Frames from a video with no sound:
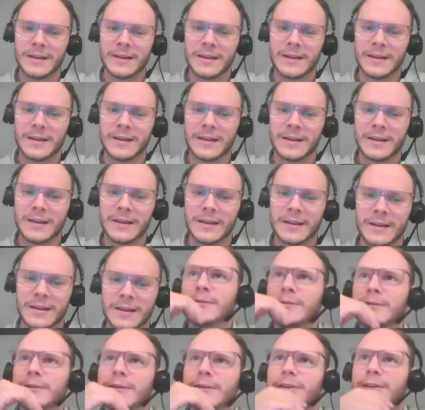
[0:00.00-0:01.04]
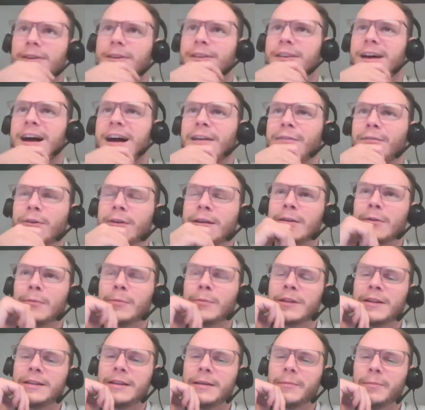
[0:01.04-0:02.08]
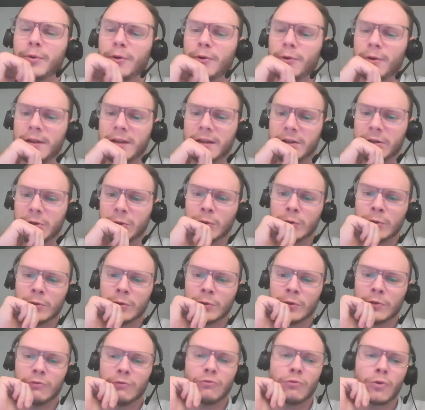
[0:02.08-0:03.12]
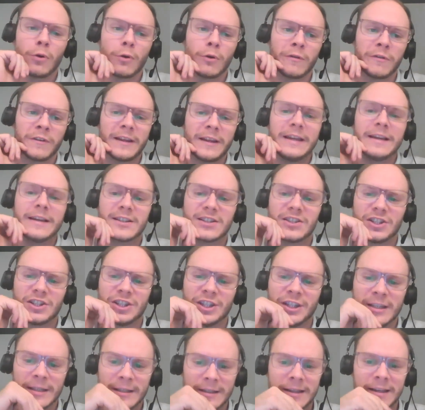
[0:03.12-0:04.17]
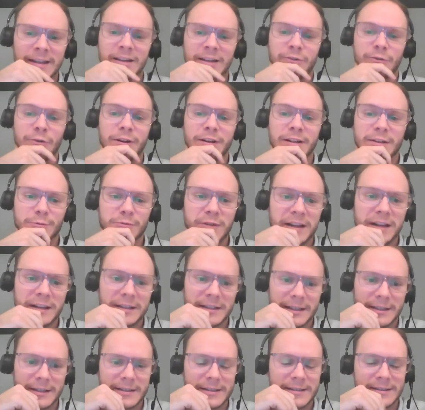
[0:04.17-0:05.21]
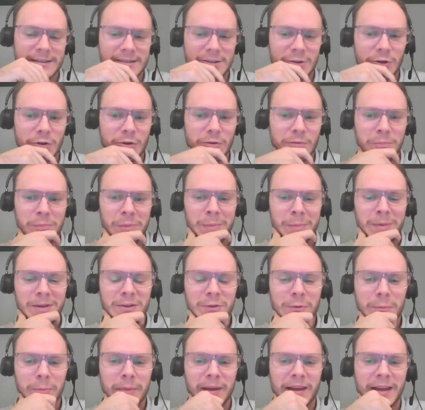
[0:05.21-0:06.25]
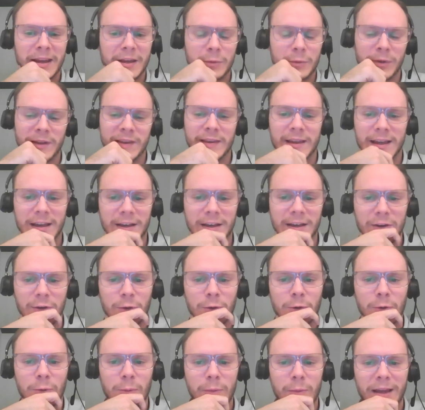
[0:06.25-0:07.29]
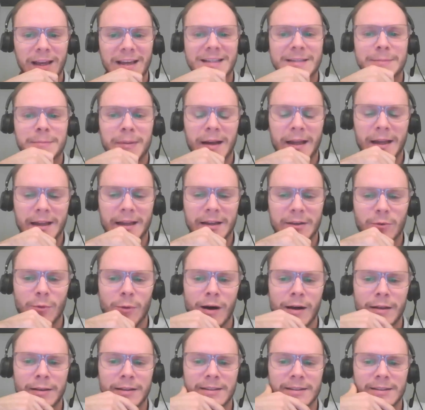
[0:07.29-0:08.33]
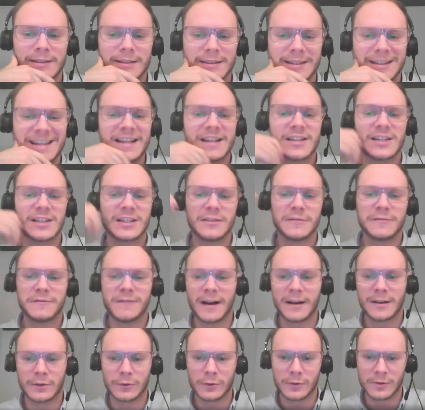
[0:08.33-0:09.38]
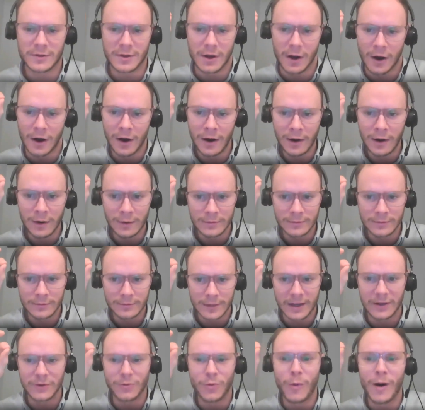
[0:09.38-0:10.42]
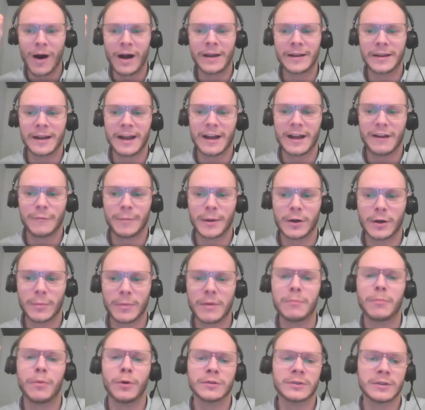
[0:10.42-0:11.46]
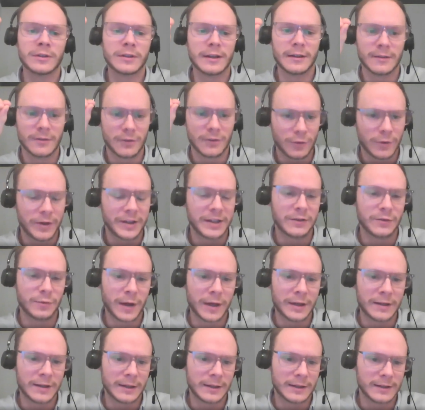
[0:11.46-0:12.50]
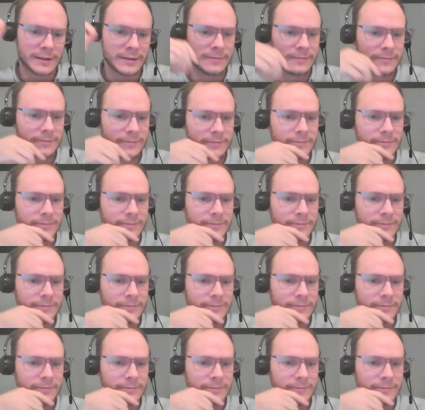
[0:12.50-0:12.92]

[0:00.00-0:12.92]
would like to dive a little bit deeper into the role of ESG in credit ratings. So maybe to begin with, can you explain what ESG factors are and why they have become important in credit ratings?